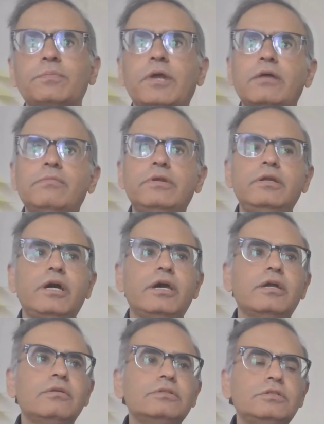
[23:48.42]
primary
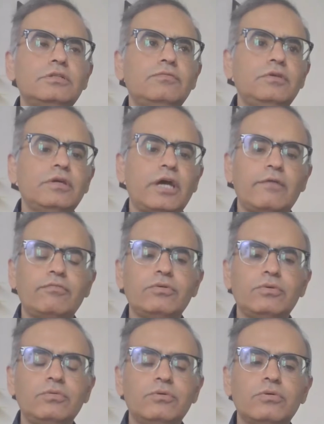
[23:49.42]
diagnosis, we have
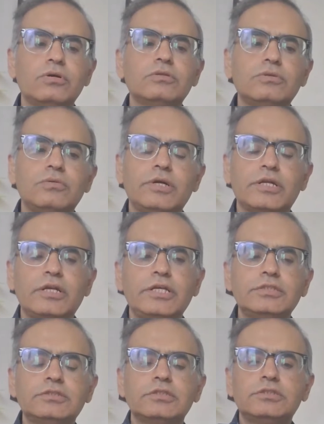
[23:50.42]
to go through at
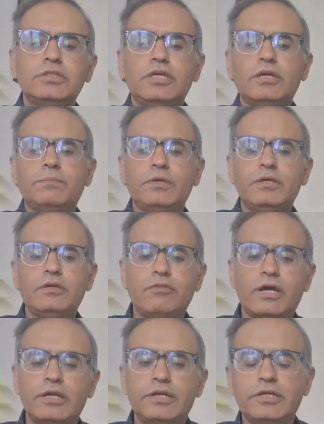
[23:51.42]
least the CAP
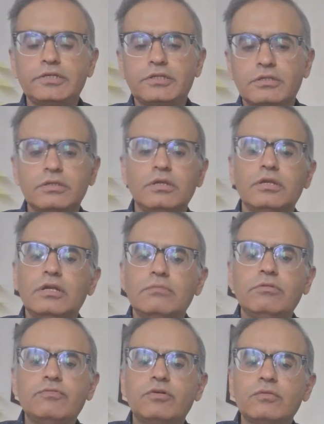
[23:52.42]
validation
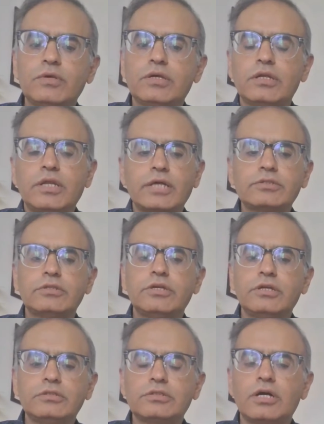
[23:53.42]
before we can
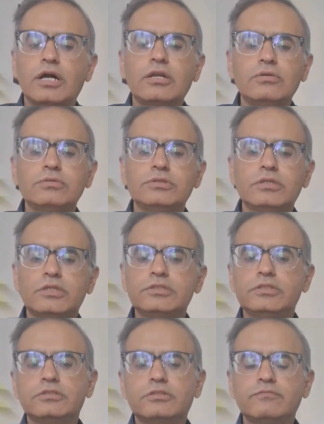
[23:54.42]
actually start using the
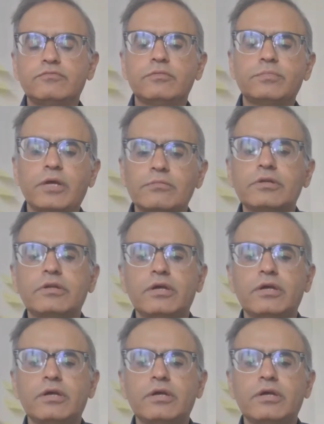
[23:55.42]
system for primary